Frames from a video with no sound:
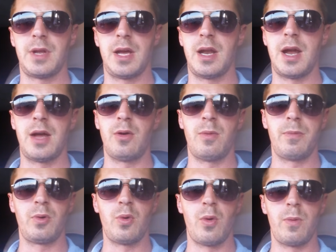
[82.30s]
And I don't
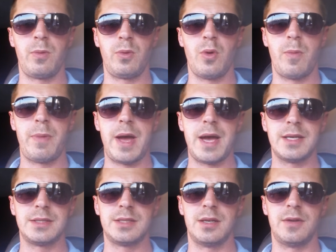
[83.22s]
go
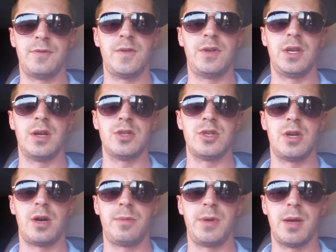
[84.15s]
past
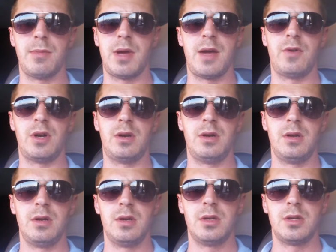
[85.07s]
1500 RPM ever.
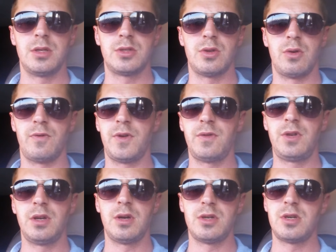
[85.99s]
So
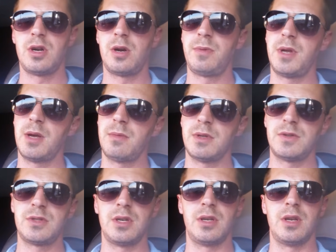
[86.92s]
1500 RPM,
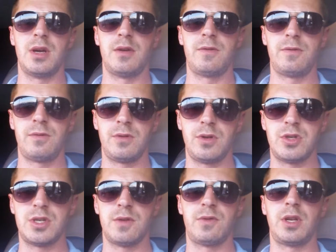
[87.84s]
that's good enough.
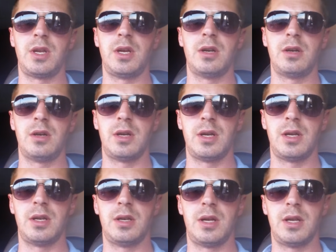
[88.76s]
Shift the gear,
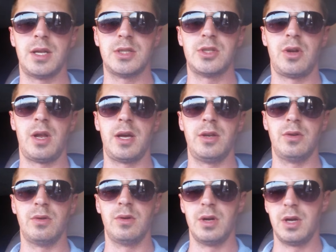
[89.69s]
and that's all I
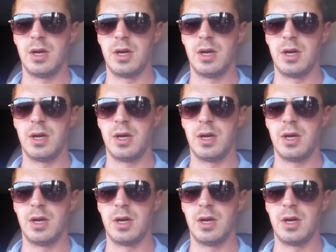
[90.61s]
do.